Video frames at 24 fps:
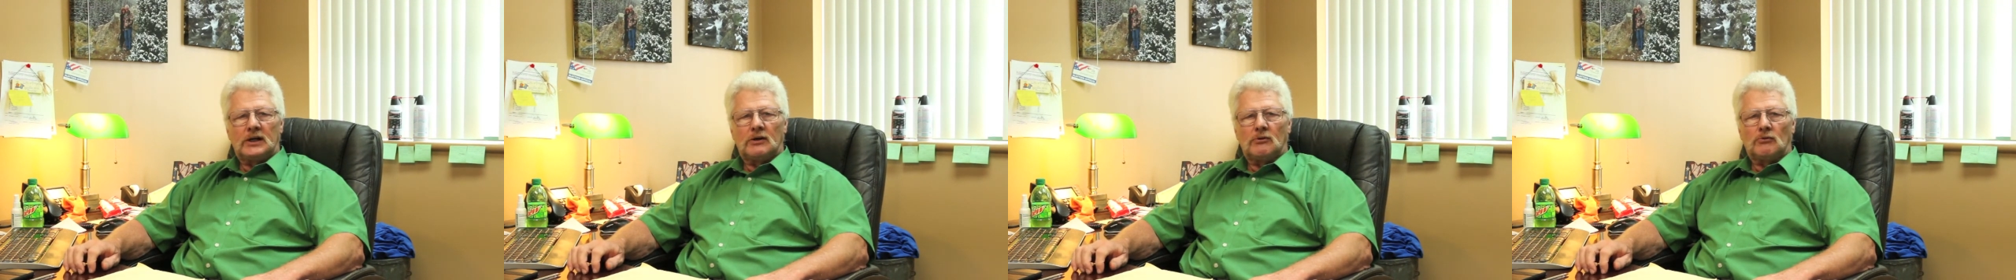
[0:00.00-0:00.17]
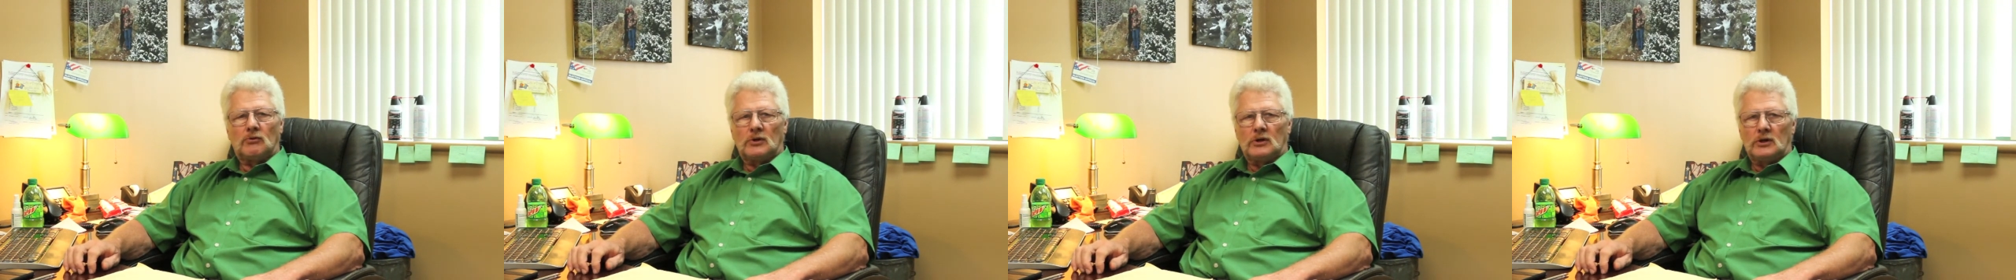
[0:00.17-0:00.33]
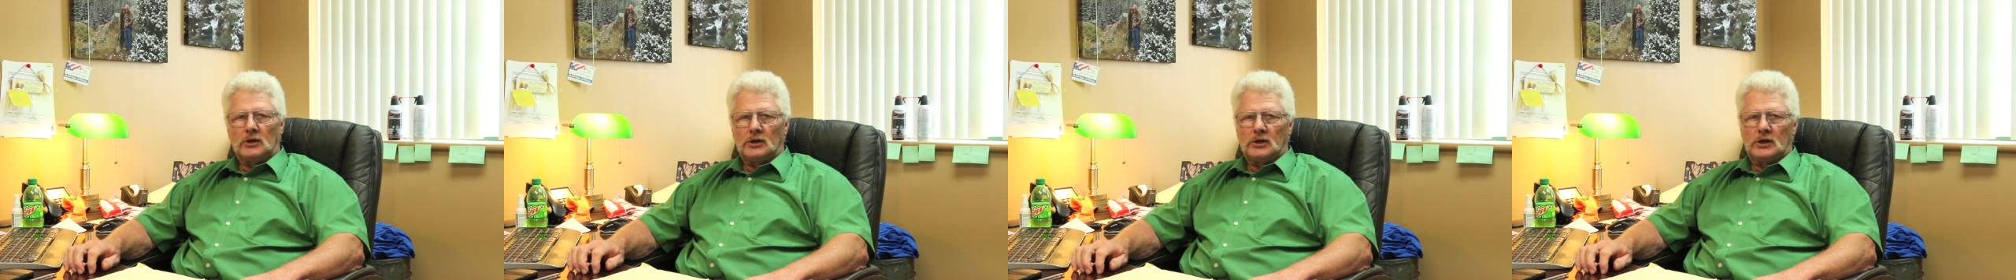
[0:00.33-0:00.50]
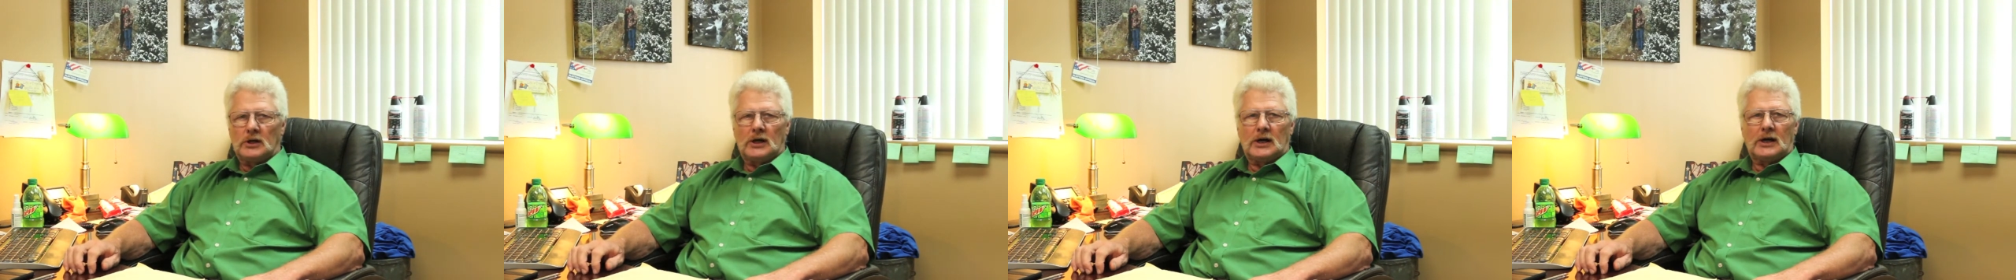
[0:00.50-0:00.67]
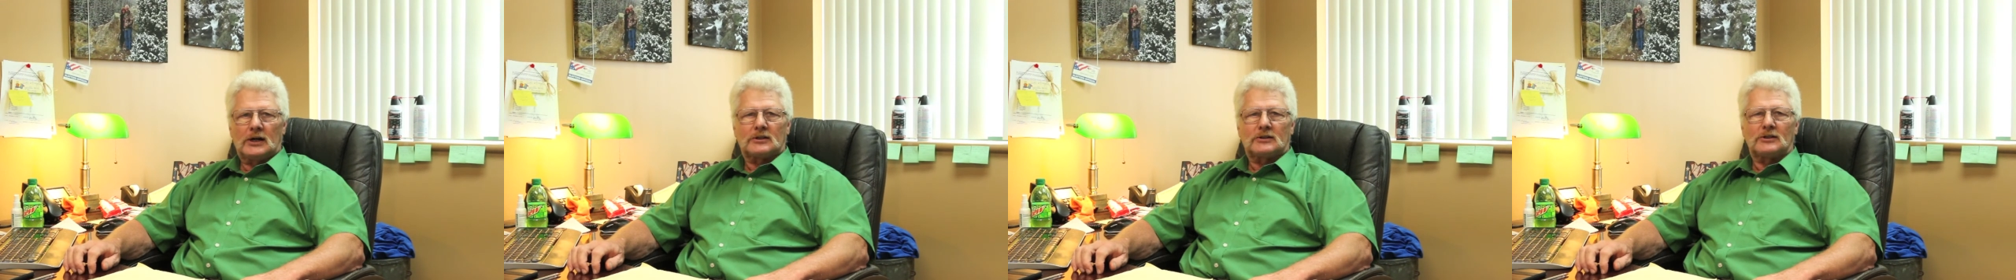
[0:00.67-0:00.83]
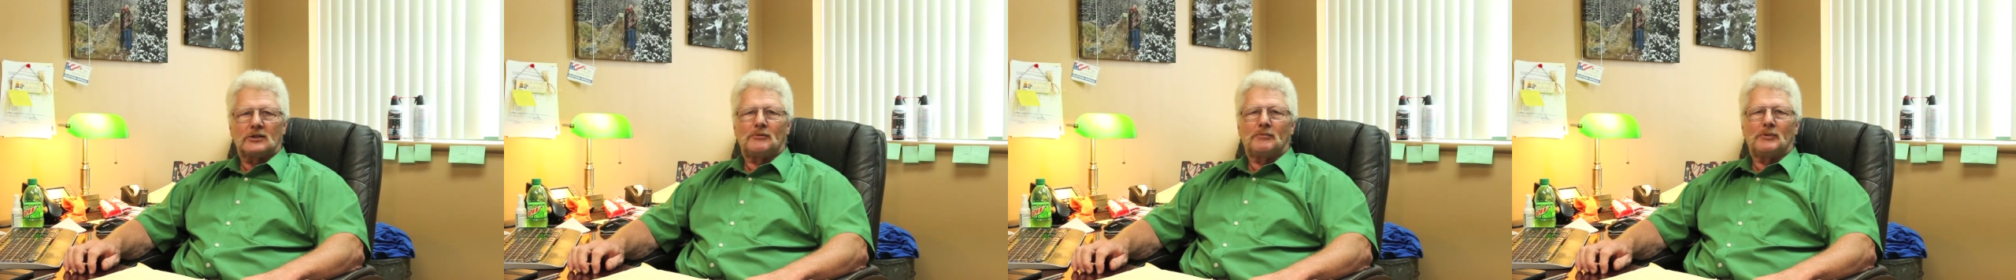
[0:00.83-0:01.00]
It will look
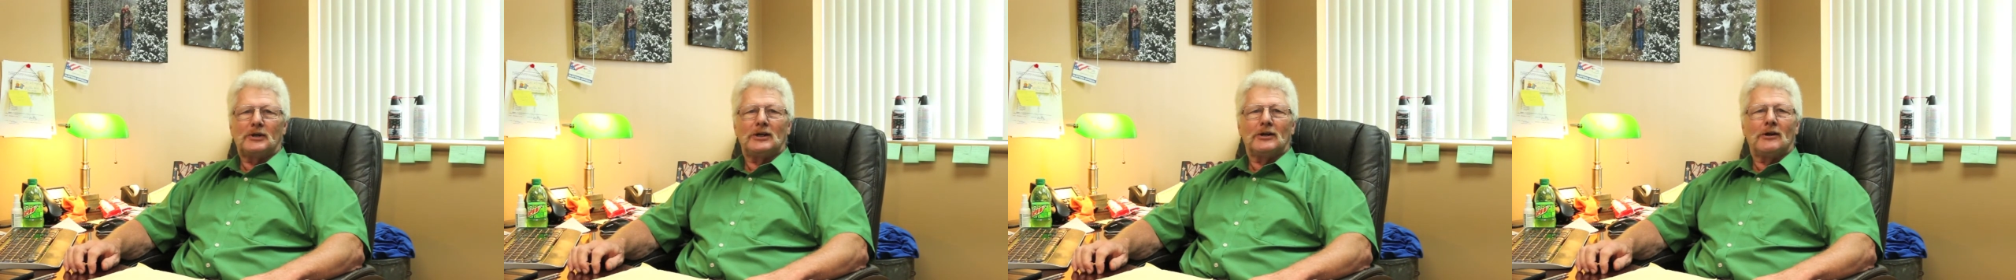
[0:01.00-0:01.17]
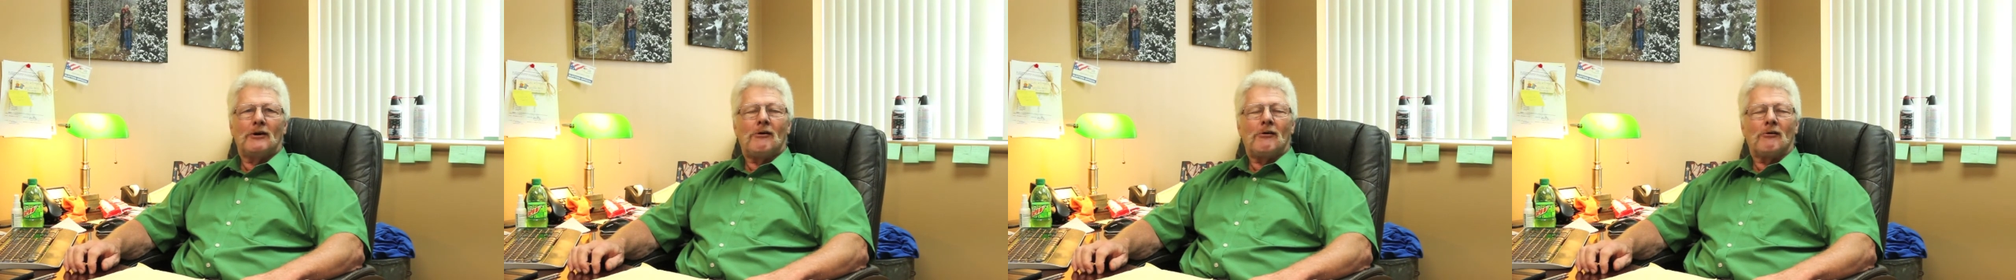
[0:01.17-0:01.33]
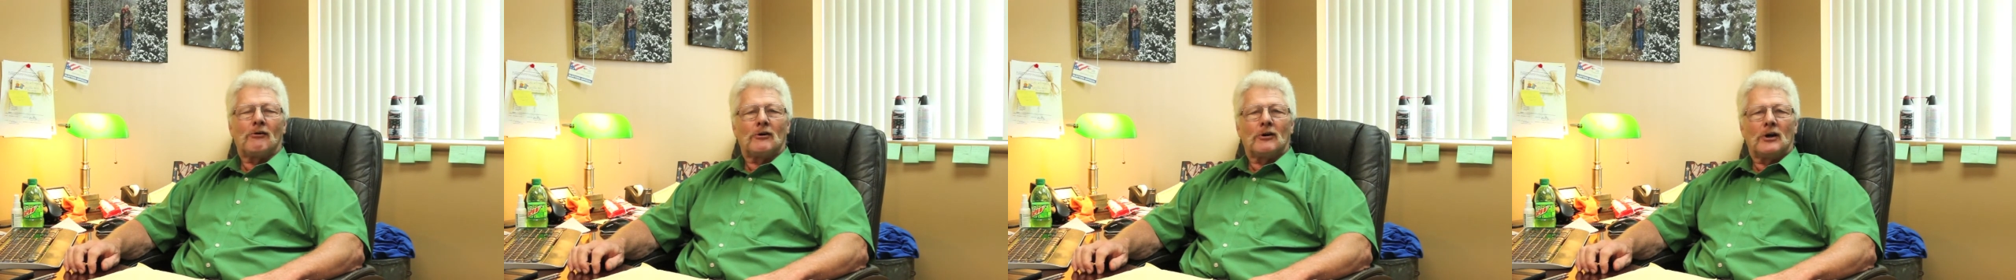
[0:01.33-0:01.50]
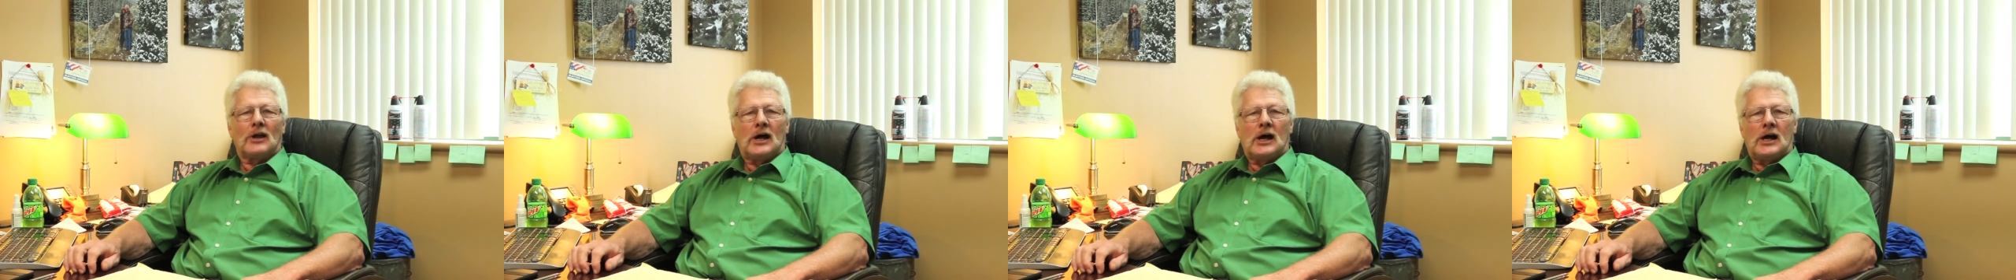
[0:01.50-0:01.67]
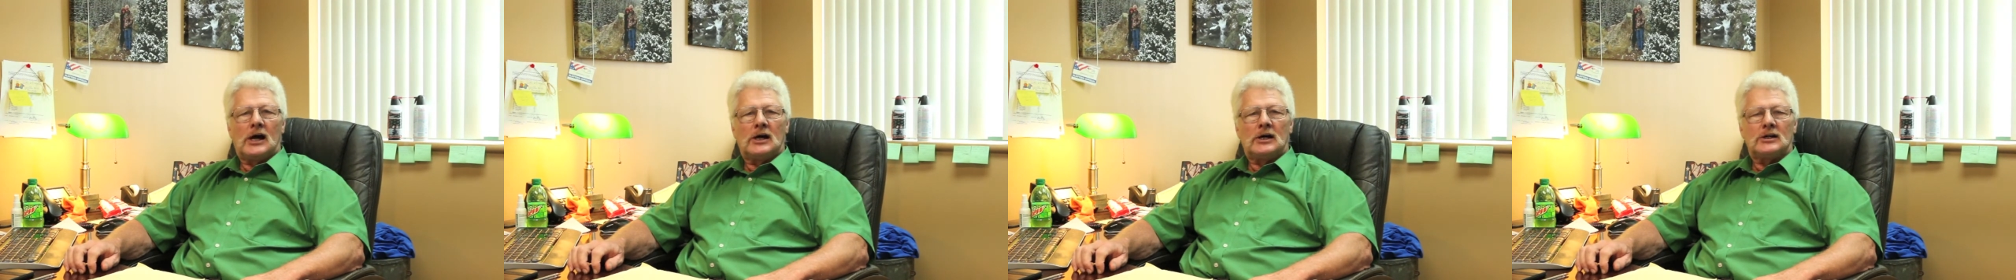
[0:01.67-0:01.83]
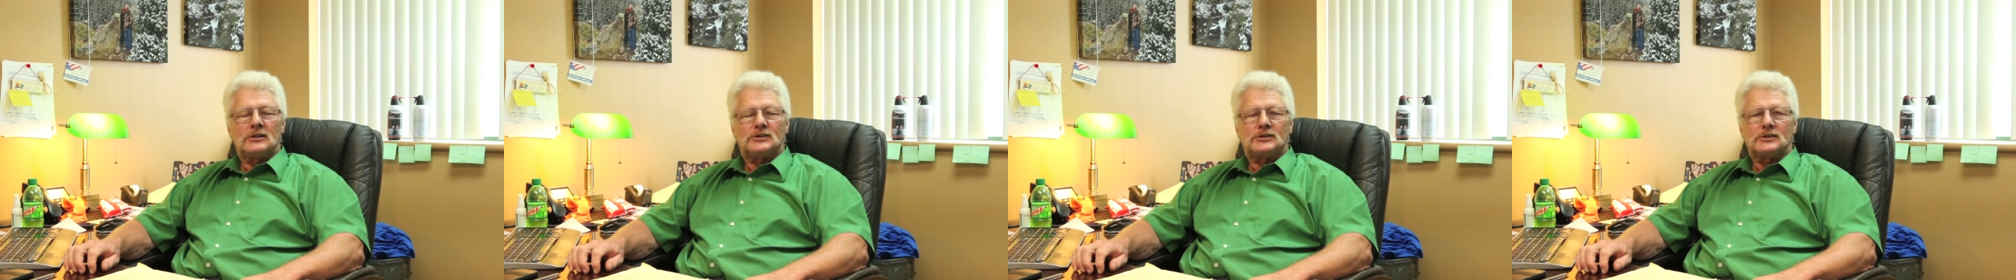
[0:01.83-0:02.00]
like there'll be longer
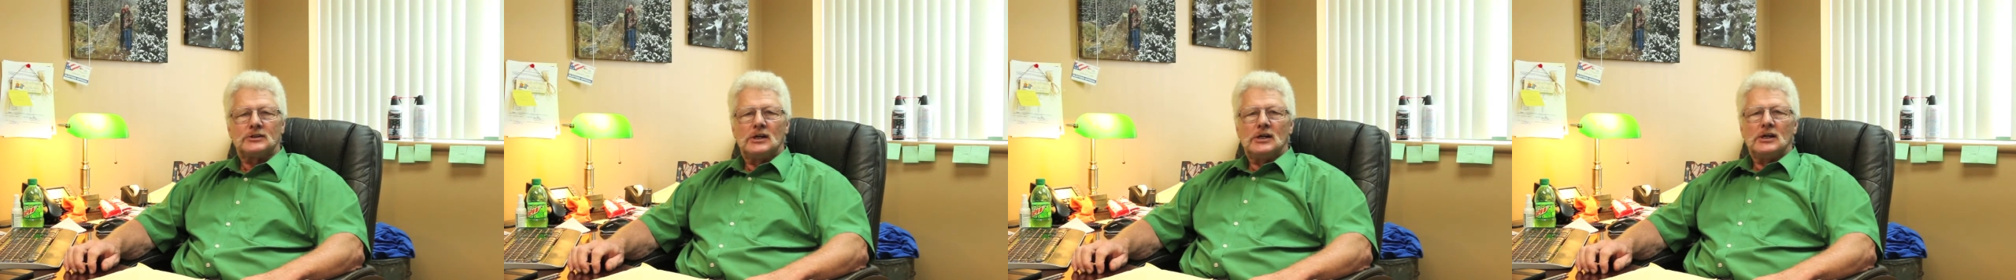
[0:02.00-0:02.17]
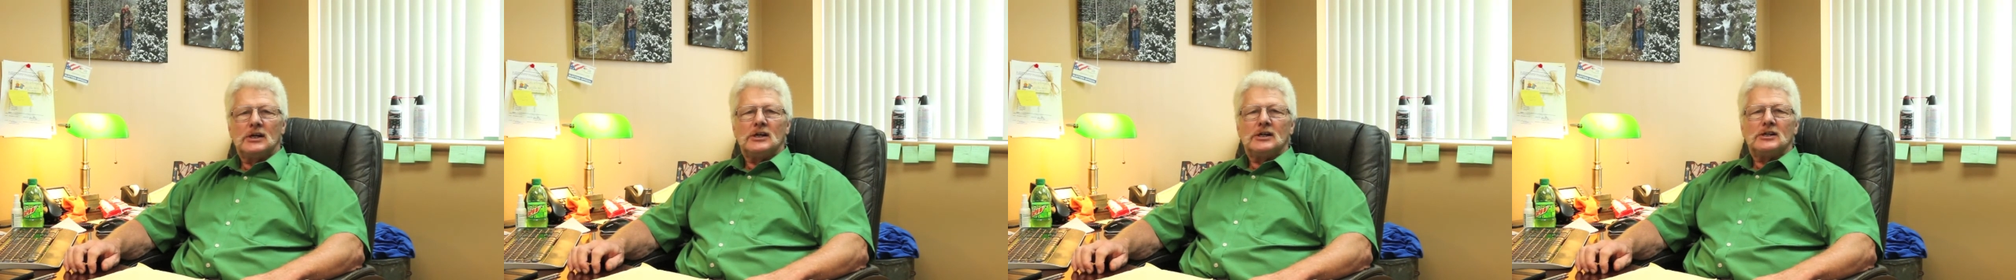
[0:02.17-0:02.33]
lines,